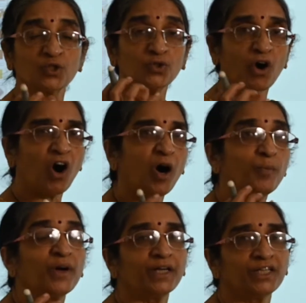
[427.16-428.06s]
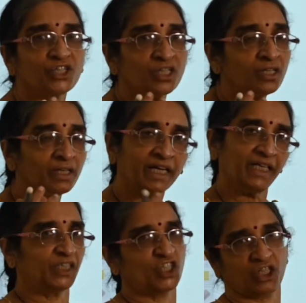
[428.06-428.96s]
the operation
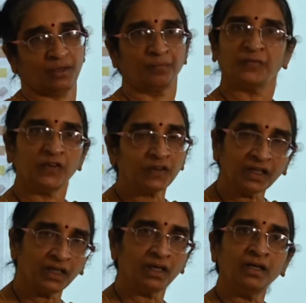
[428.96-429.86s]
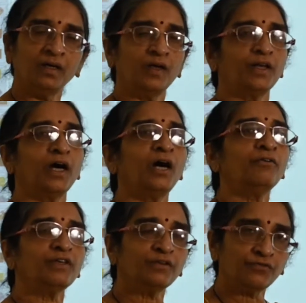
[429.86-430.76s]
addition. Okay. Now,
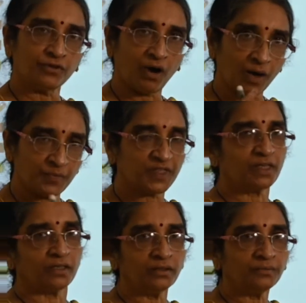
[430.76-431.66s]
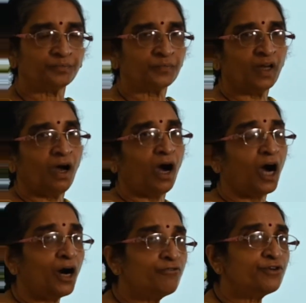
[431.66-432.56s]
if you observe
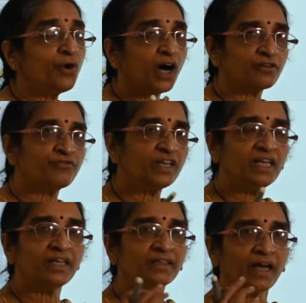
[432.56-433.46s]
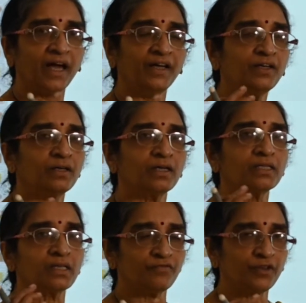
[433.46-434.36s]
how you are filling the entries
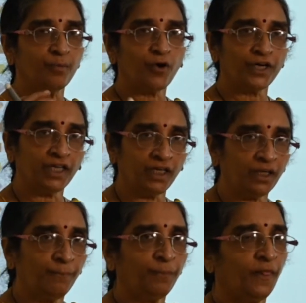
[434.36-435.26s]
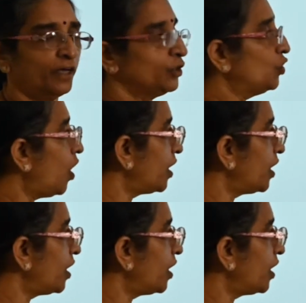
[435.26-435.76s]
of the body, you are